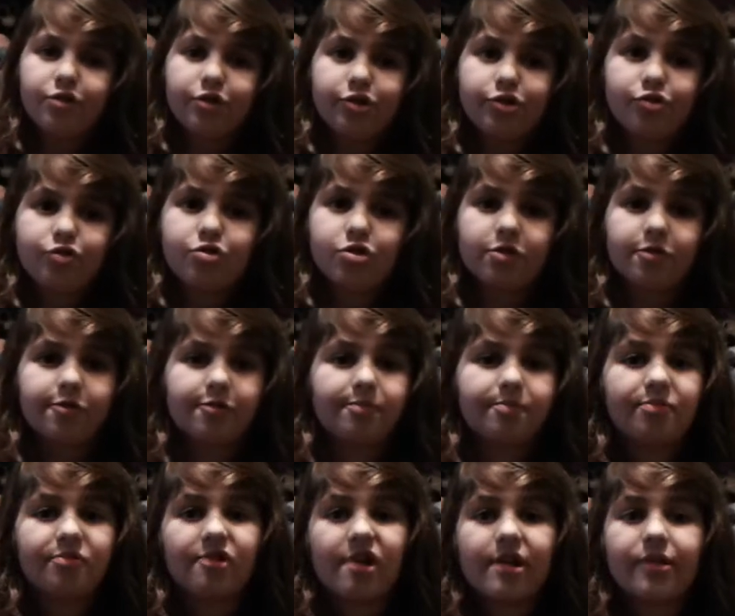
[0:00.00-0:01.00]
You could
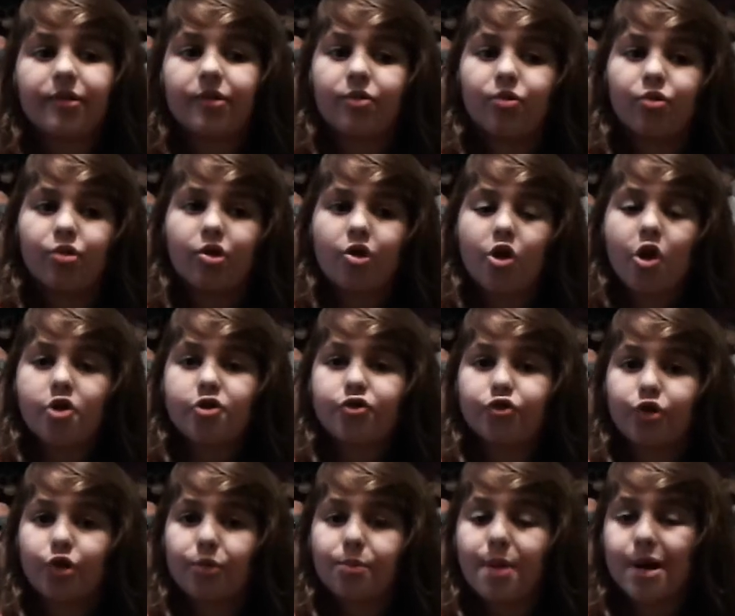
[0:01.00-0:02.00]
place an order and you
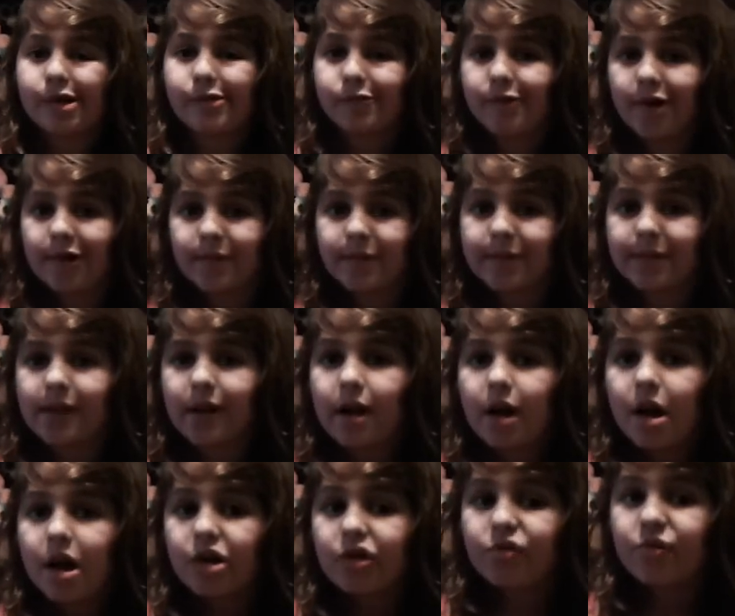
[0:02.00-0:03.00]
could make one with
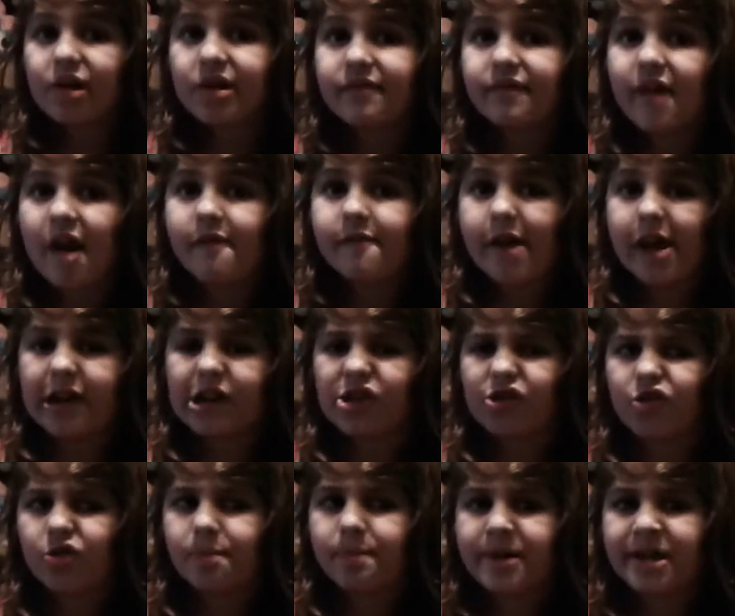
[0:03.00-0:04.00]
25
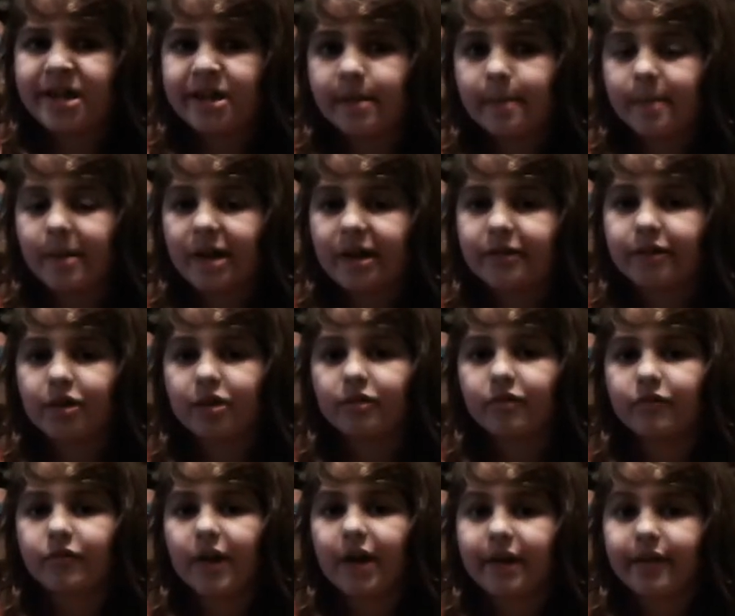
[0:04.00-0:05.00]
extra beads because their
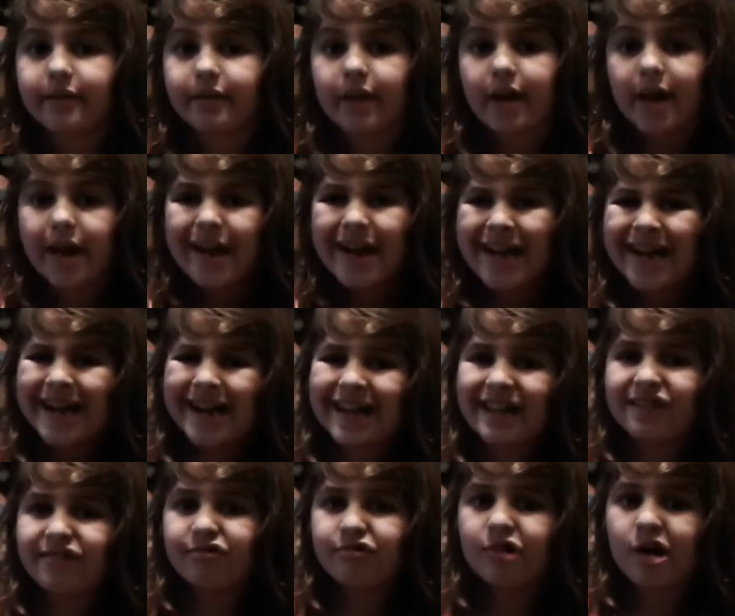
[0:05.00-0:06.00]
wrist
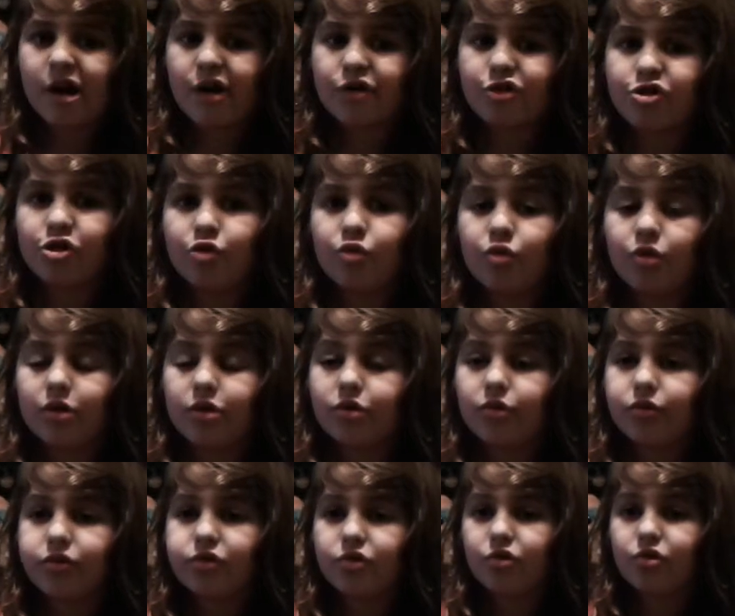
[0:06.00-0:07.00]
is larger, or
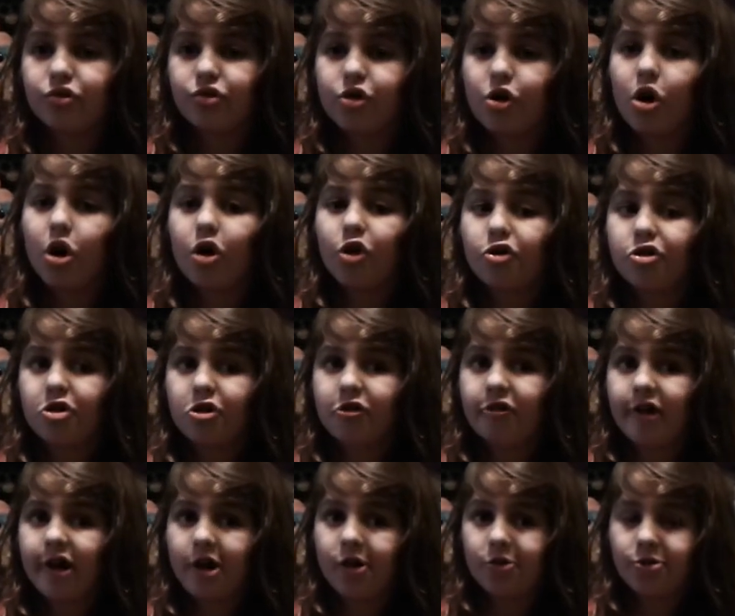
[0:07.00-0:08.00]
you sold all your
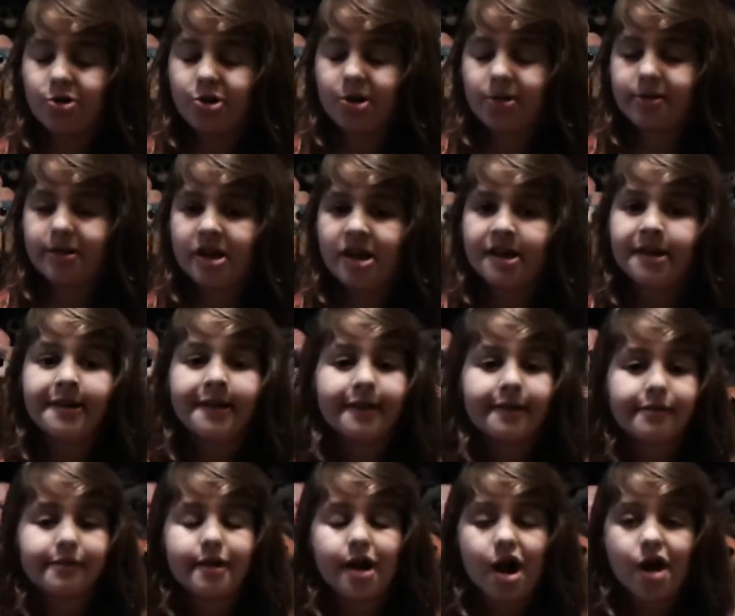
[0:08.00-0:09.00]
larges in the
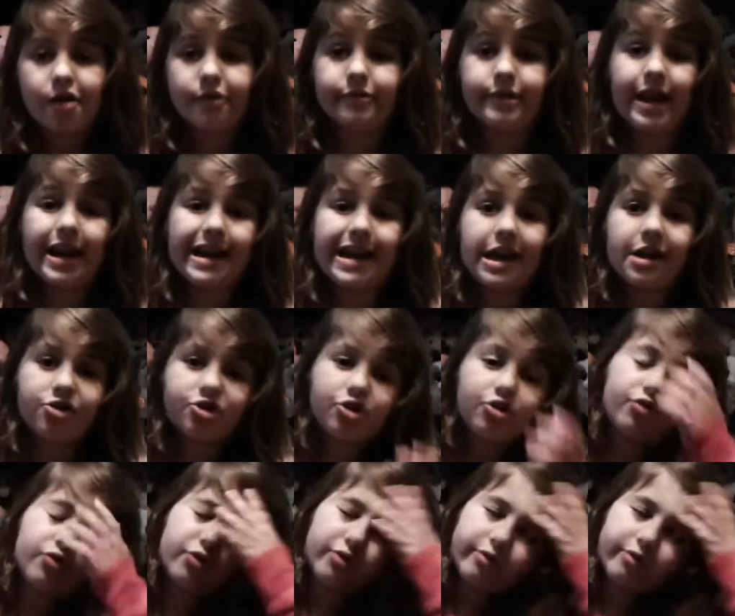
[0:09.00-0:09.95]
style that they choose.